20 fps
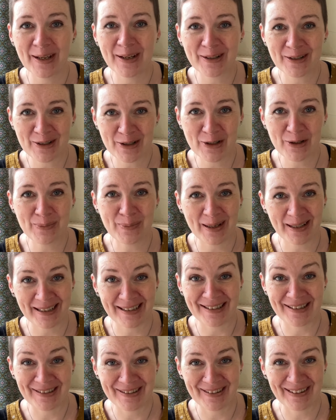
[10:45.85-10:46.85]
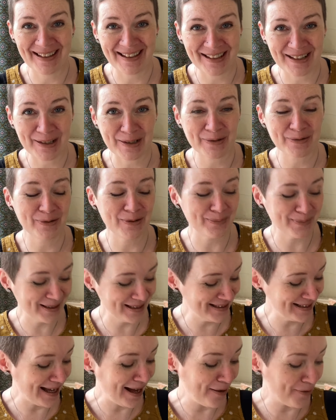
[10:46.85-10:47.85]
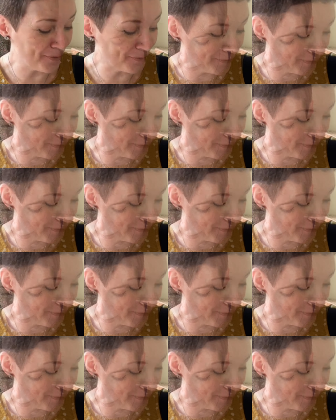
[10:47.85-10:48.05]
too many new things for myself.